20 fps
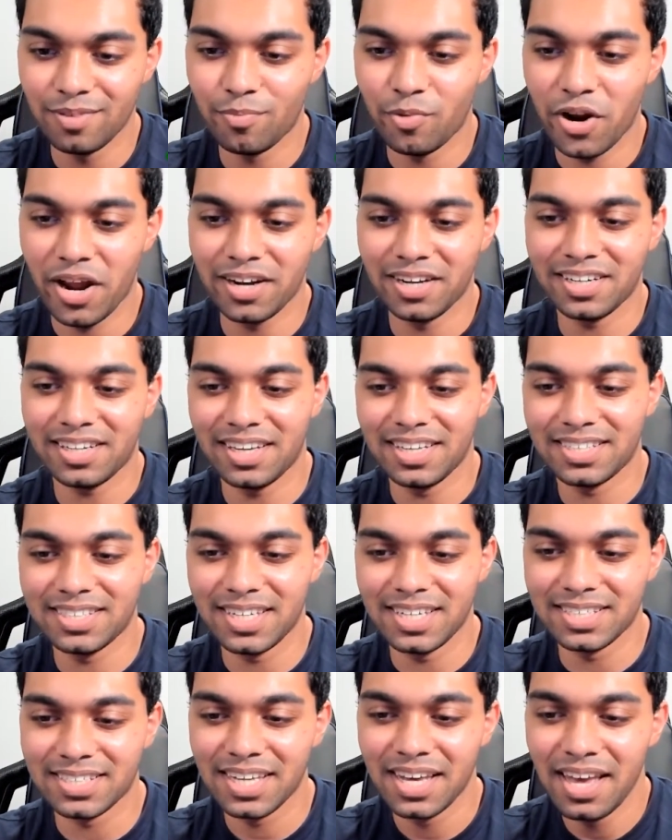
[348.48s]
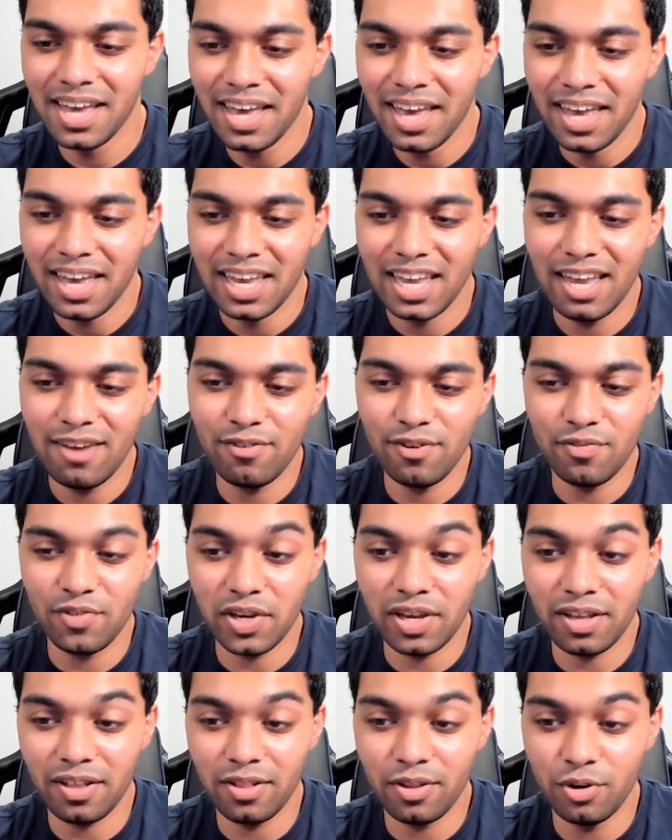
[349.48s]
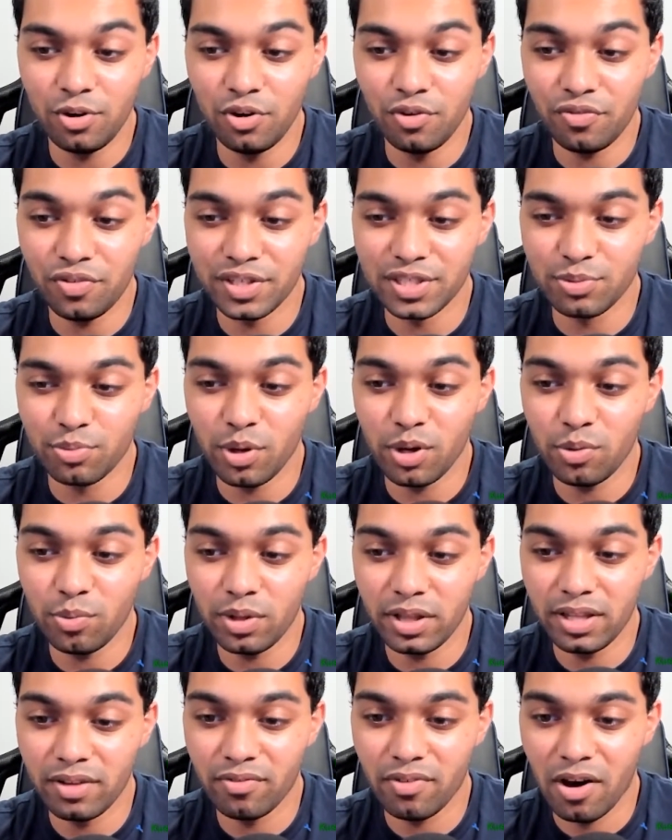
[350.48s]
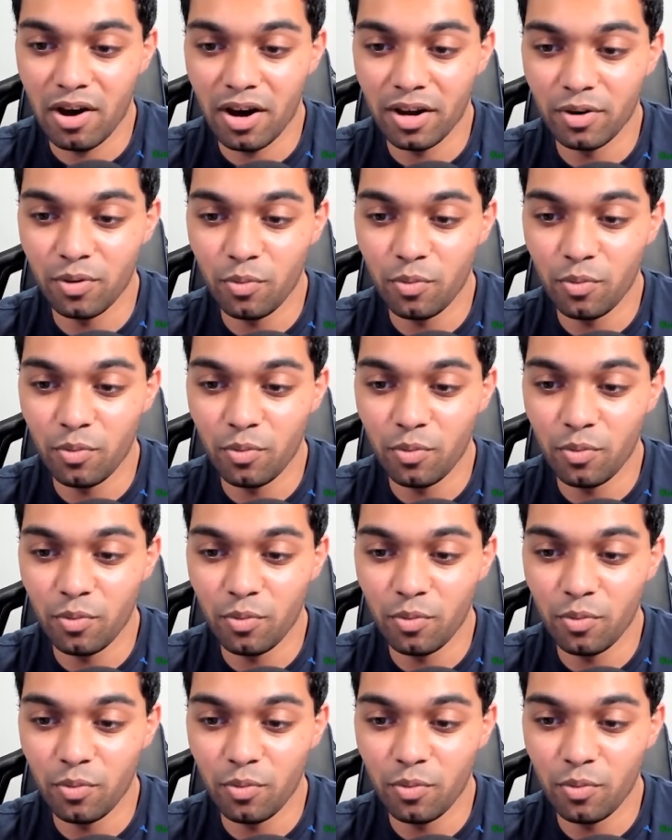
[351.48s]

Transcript: Brandon King says, Even if you kill Oof, his will will live on.